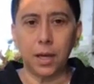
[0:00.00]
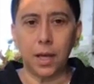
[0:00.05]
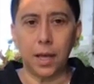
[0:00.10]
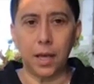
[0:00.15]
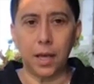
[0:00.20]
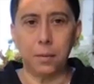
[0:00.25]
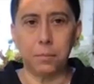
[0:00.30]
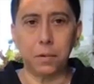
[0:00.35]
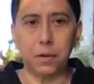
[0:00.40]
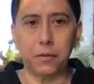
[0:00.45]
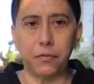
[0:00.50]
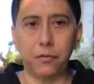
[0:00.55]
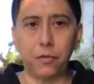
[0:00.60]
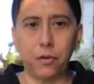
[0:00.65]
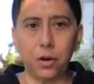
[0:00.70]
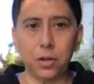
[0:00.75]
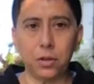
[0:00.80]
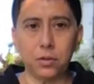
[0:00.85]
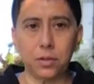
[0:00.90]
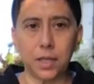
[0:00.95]
And
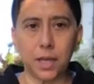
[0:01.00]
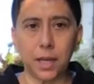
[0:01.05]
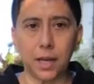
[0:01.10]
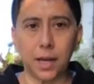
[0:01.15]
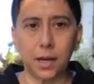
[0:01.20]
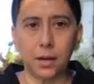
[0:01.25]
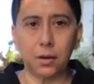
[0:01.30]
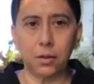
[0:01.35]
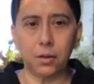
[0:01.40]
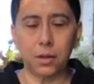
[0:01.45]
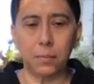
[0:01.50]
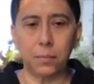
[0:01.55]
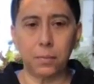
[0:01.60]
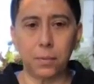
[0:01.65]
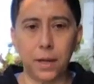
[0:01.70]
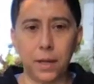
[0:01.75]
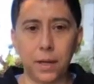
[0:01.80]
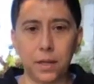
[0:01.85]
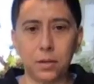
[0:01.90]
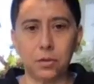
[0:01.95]
before you take another
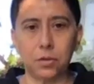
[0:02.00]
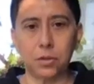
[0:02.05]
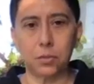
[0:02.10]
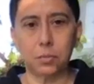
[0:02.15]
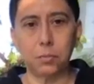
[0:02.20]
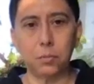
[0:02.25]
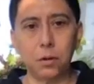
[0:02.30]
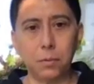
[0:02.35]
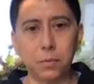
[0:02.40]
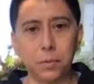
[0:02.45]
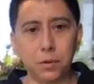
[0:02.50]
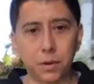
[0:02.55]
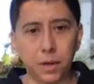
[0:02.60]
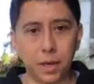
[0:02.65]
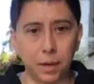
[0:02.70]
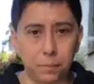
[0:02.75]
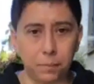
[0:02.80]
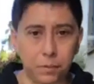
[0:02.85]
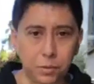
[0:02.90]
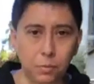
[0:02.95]
breath, just move your
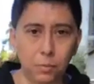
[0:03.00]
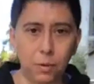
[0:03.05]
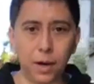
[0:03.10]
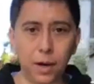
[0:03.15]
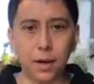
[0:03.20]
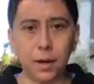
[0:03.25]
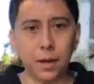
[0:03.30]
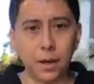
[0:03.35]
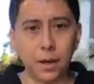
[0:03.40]
hips. 1,